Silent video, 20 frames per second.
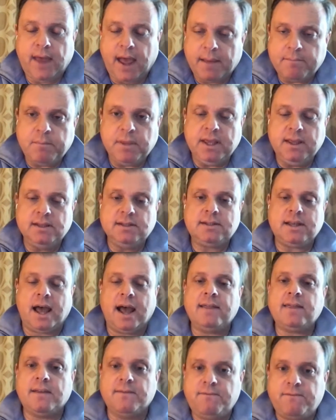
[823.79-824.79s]
That means,
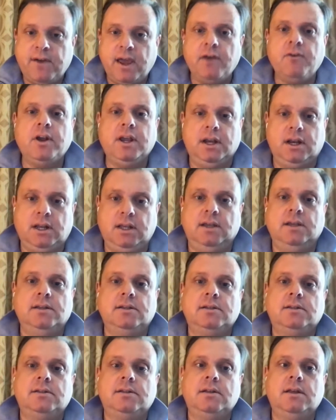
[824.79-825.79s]
at the very
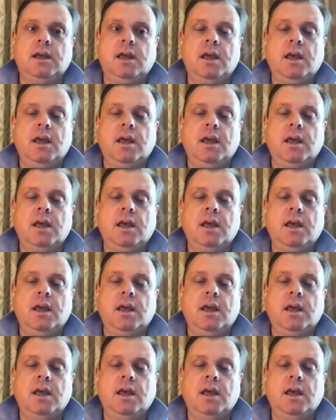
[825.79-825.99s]
least,